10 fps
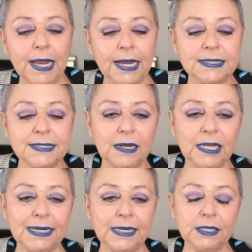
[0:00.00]
instead of
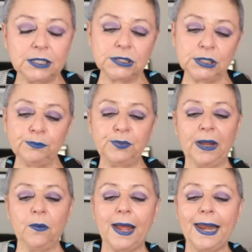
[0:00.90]
getting consumed
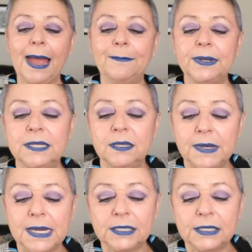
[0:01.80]
by what happened to me.